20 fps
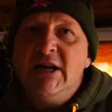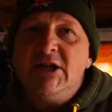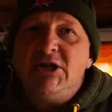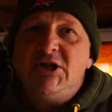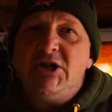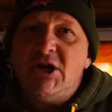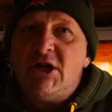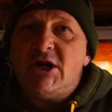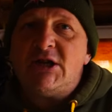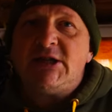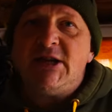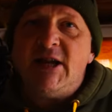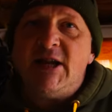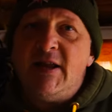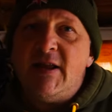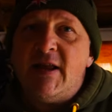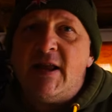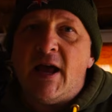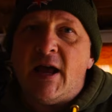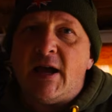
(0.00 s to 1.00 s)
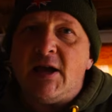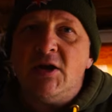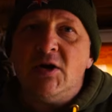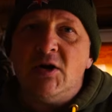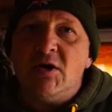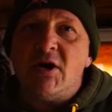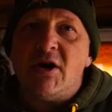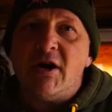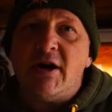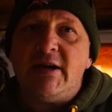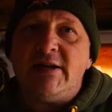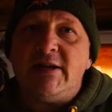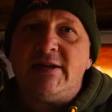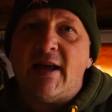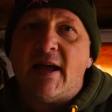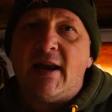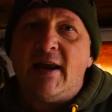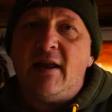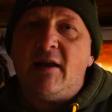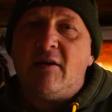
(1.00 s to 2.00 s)
Just in that corner is
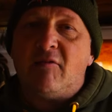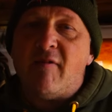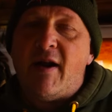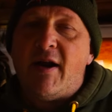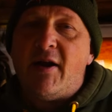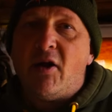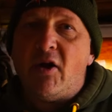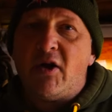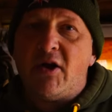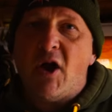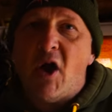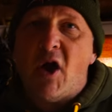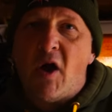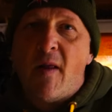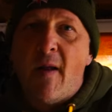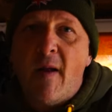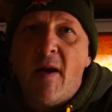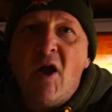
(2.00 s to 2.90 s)
that little red icon.